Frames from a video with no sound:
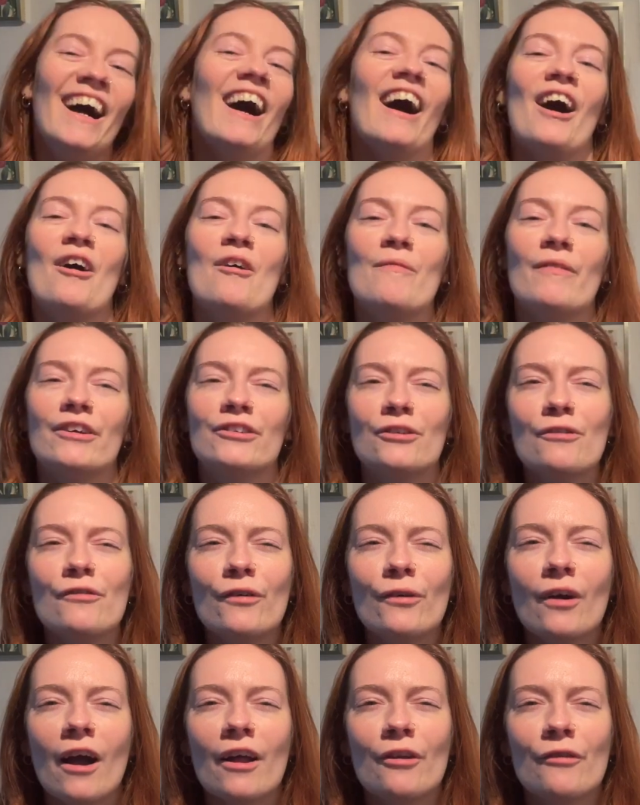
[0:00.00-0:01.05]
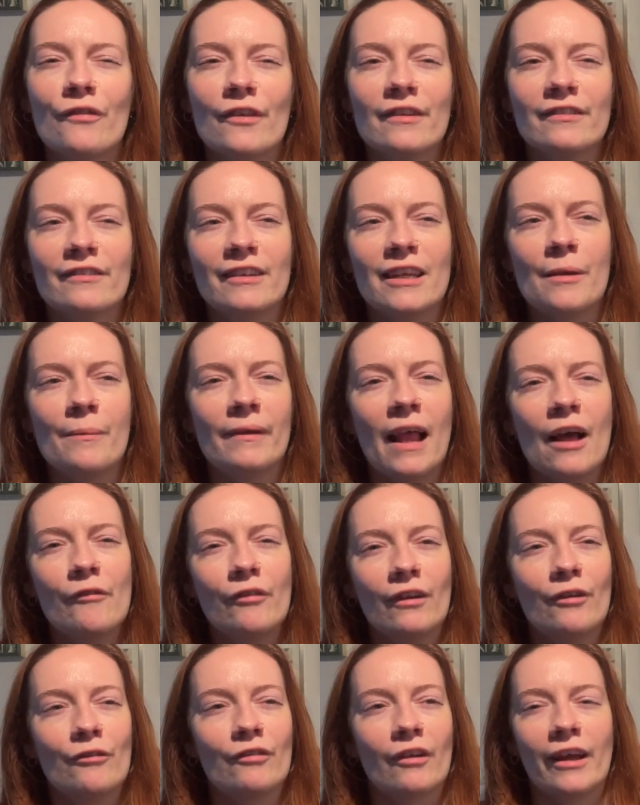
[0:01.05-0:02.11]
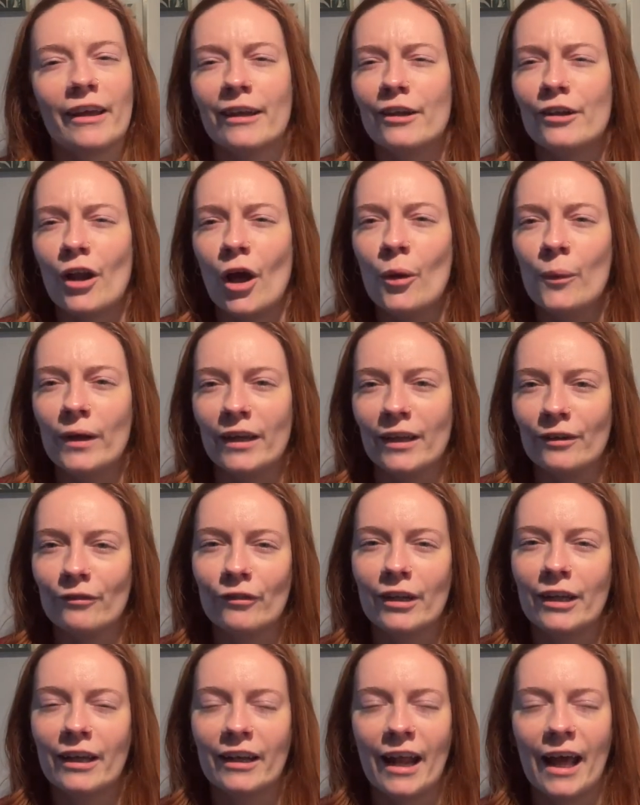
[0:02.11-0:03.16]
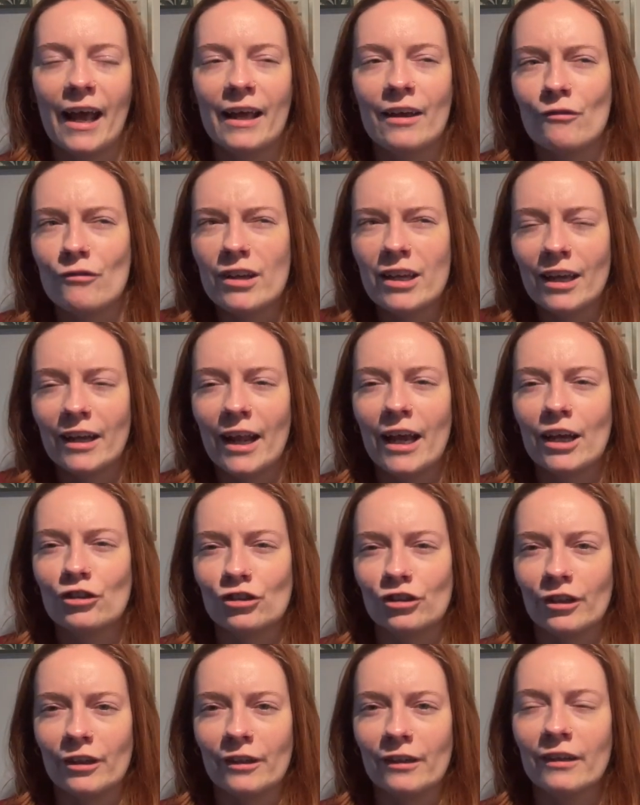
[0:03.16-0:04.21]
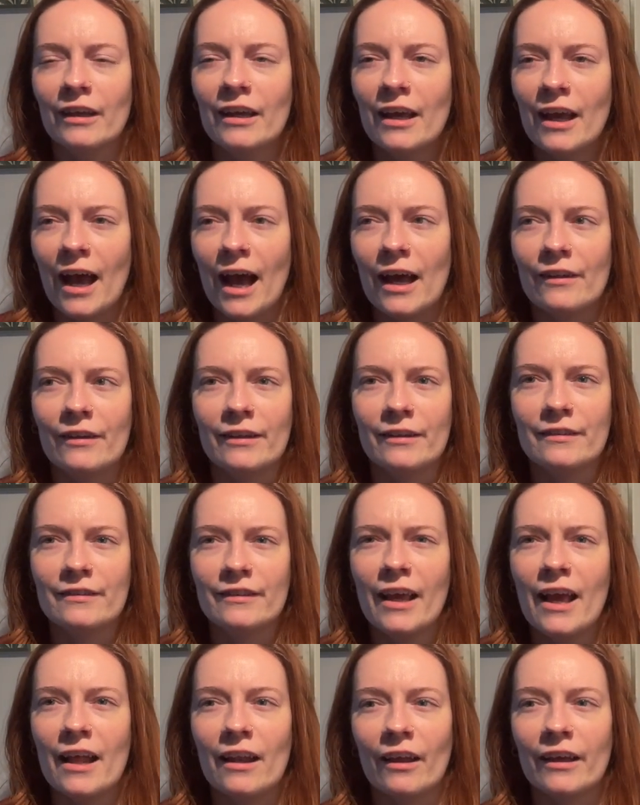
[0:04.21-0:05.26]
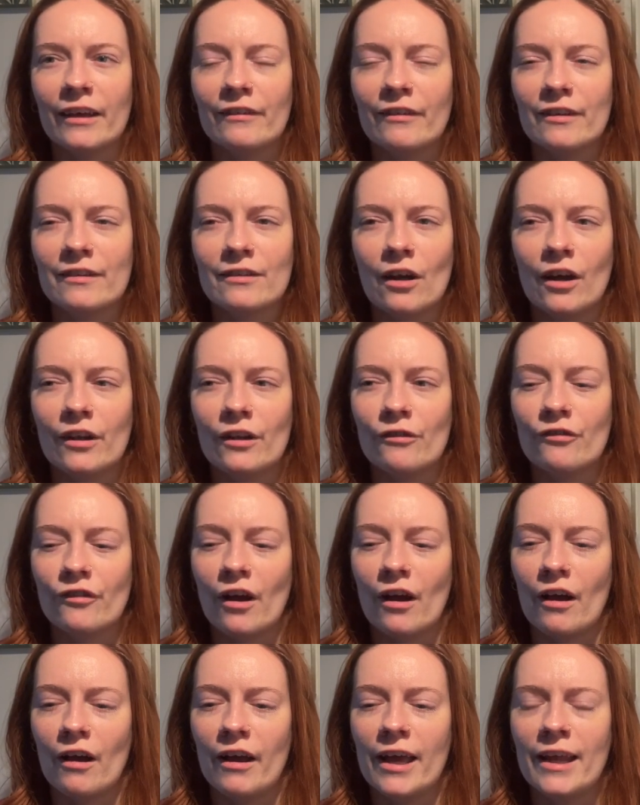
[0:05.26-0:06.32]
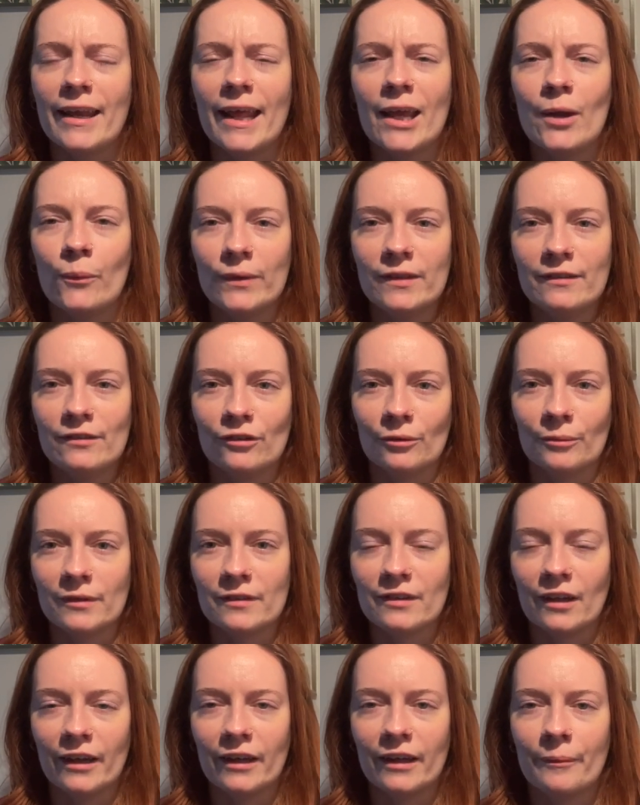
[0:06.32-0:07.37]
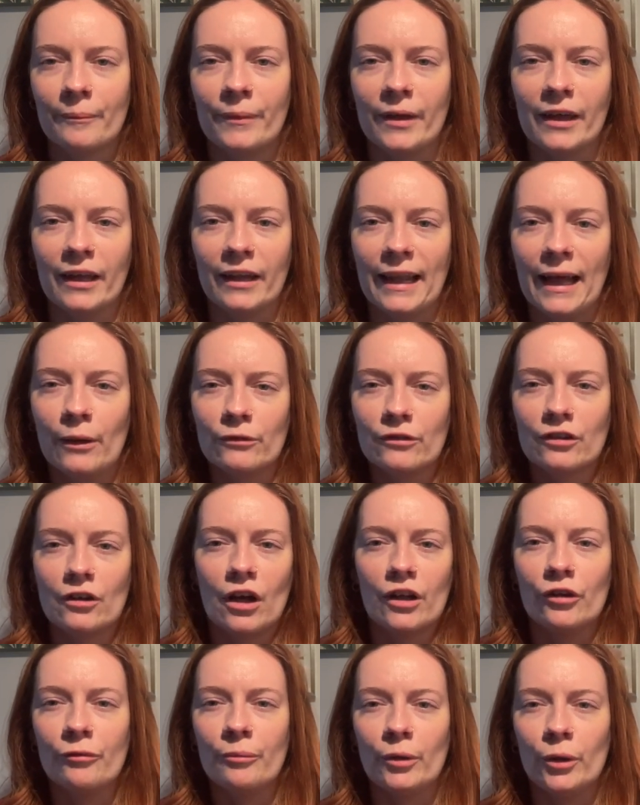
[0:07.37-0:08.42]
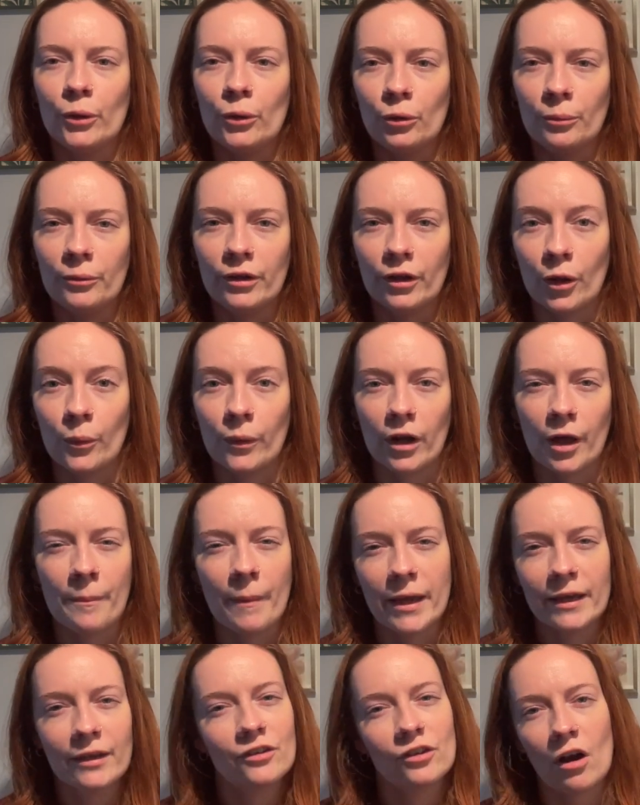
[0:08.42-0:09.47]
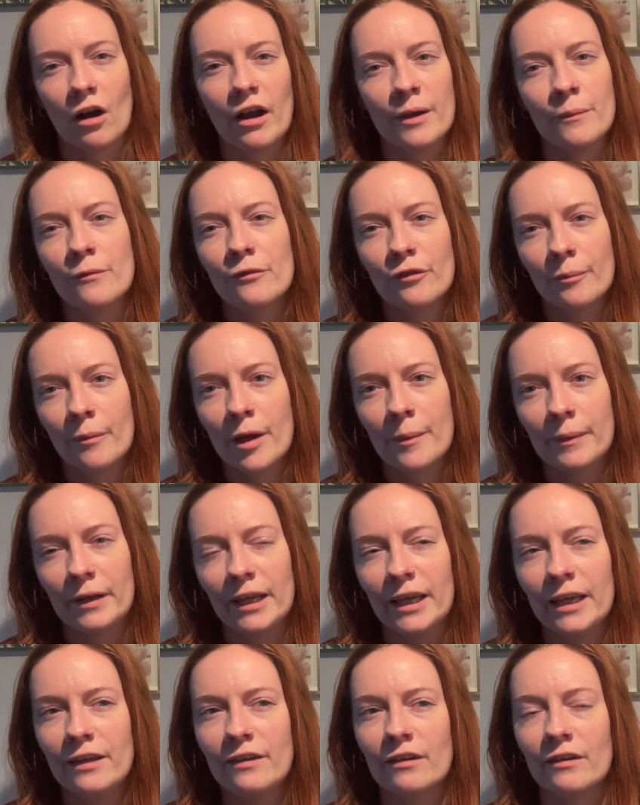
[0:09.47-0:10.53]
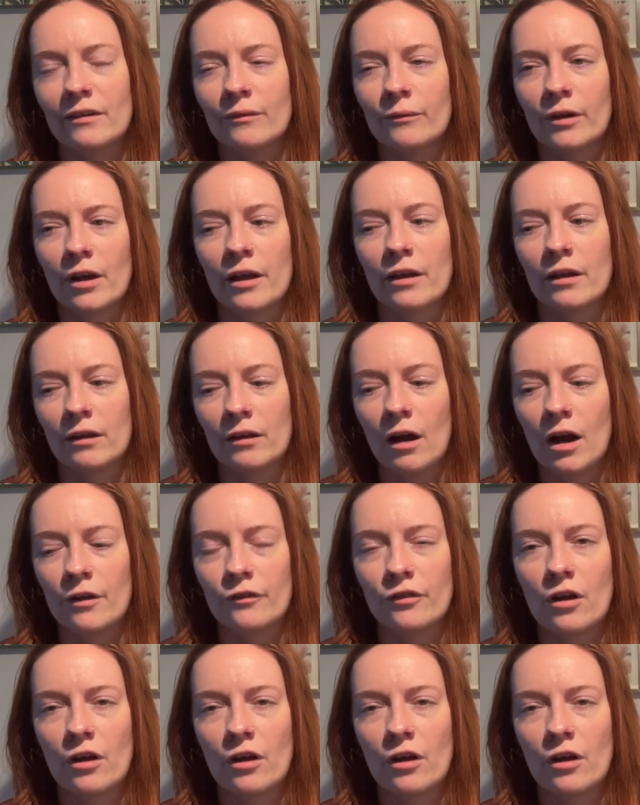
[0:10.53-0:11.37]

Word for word: Um, I do feel kind of this deep level of like knowing and reconnect reconnection and and this yeah like this kind of uh, innate wisdom is like being allowed to kind of bloom, you know, when I make time for my bleed and when I can kind of